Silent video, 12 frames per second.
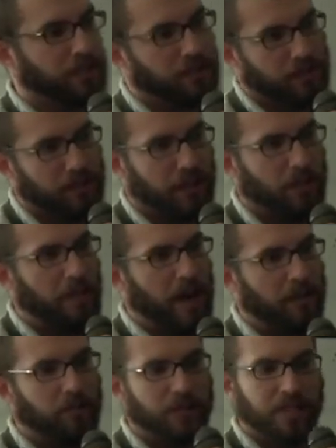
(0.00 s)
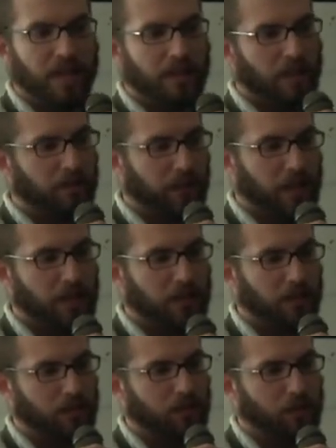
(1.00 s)
to see the amount of
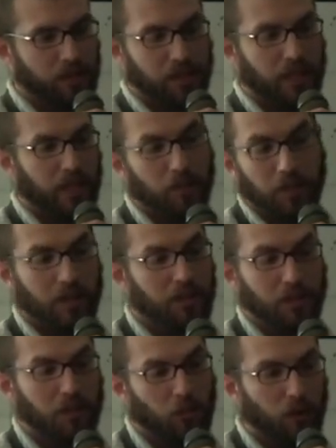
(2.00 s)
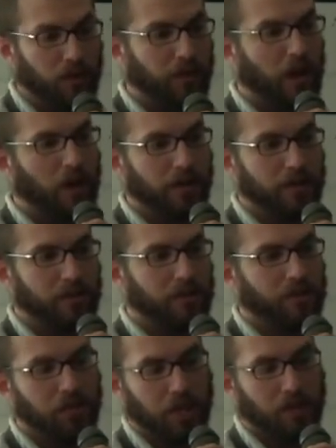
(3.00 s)
misidentification we're seeing, because it's one of the hardest
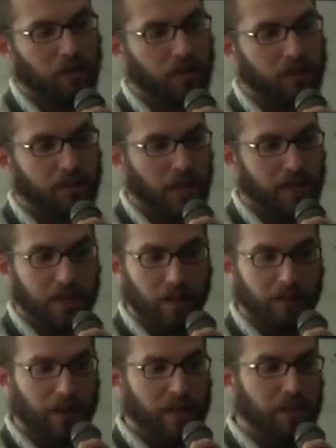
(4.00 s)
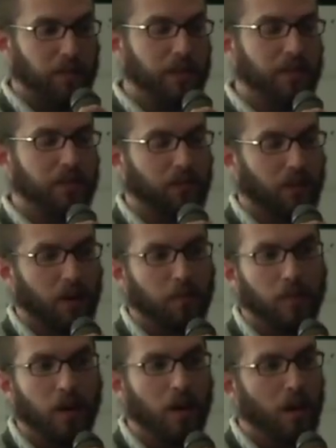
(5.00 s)
genera to identify species
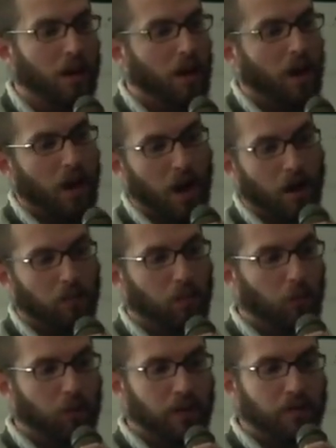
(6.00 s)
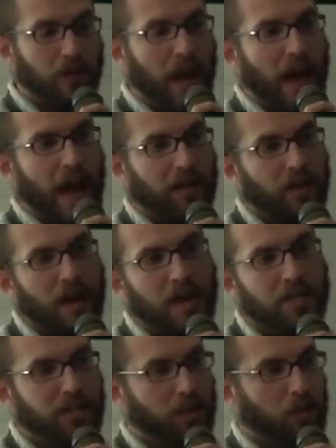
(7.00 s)
from. We've
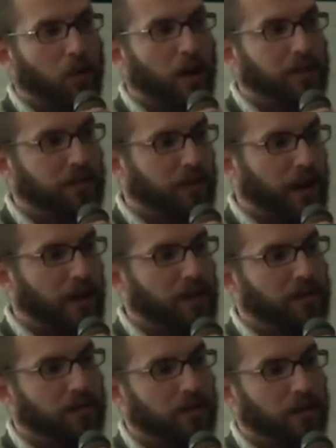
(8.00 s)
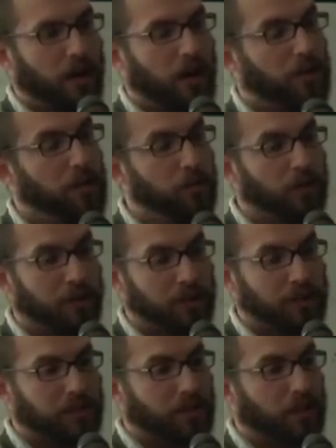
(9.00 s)
analyzed and quantified
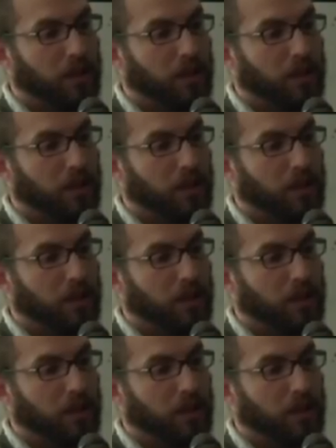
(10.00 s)
numerous